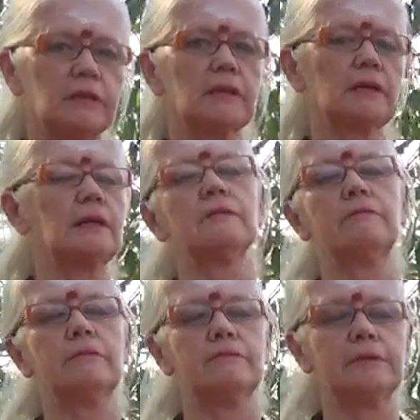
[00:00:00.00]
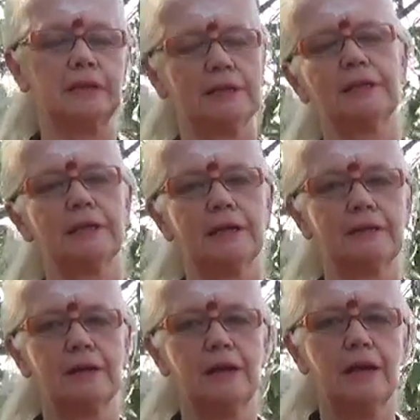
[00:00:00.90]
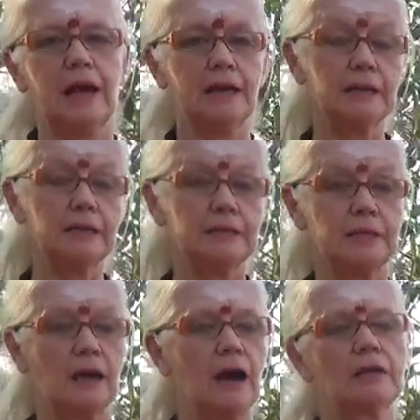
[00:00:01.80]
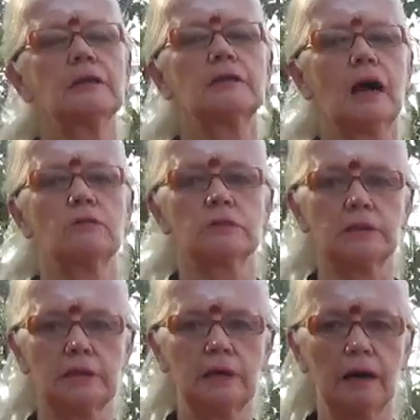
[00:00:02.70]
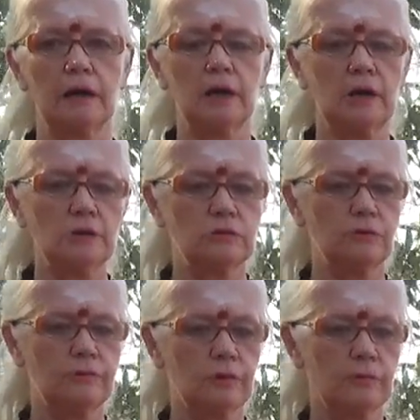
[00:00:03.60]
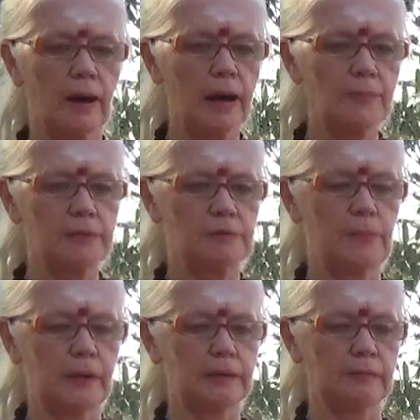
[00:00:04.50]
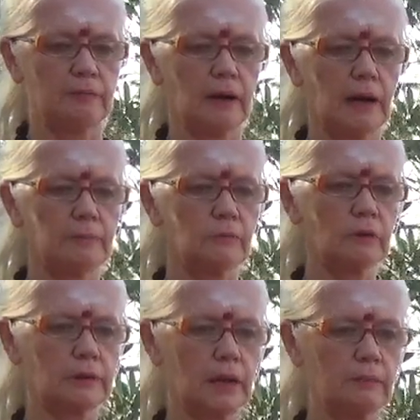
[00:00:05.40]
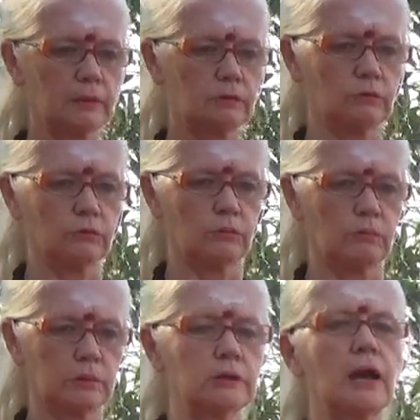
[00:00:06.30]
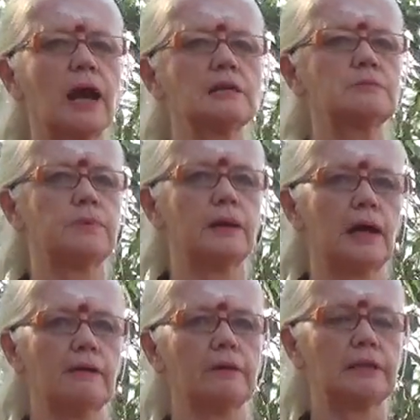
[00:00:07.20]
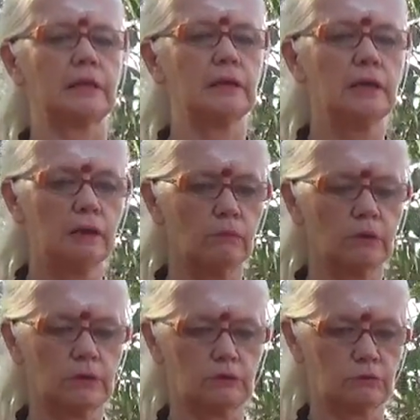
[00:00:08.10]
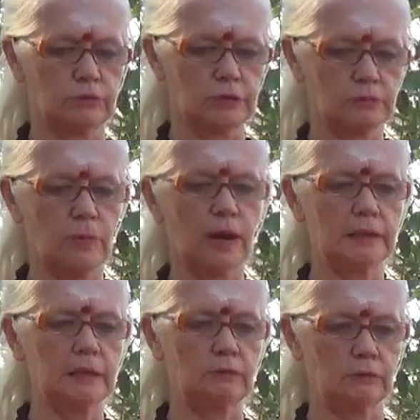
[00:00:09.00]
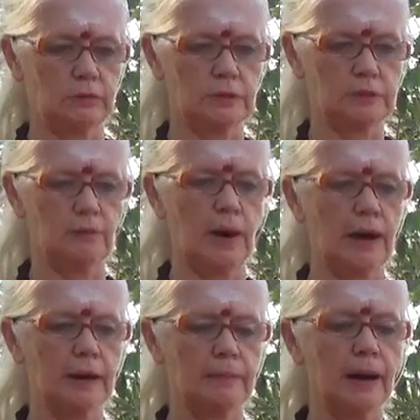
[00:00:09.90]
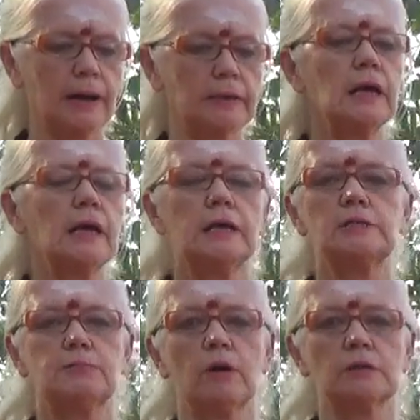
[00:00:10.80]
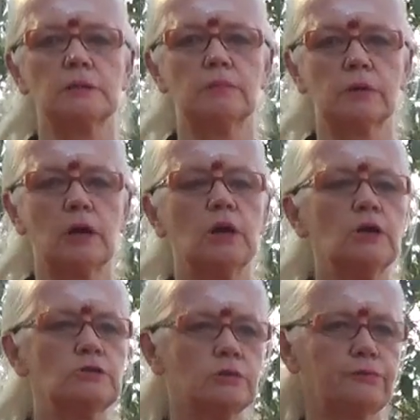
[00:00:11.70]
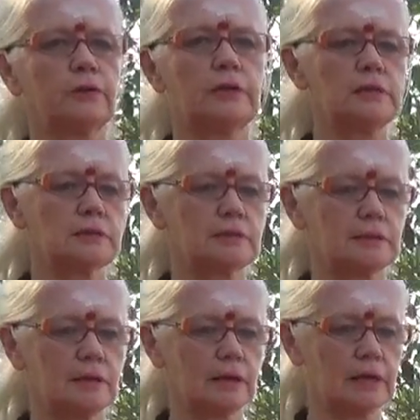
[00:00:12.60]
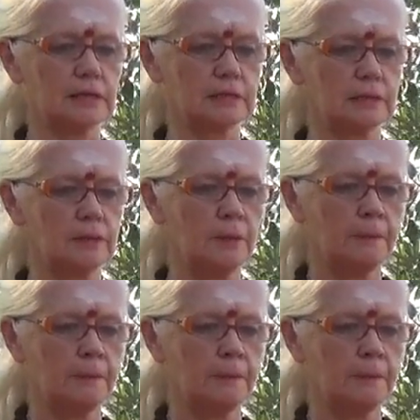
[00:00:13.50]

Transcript: the internet, and it is 100,000 giga. So from my perspective, I am not able to grasp everything what through this body, through this mind is possible. So for this reason,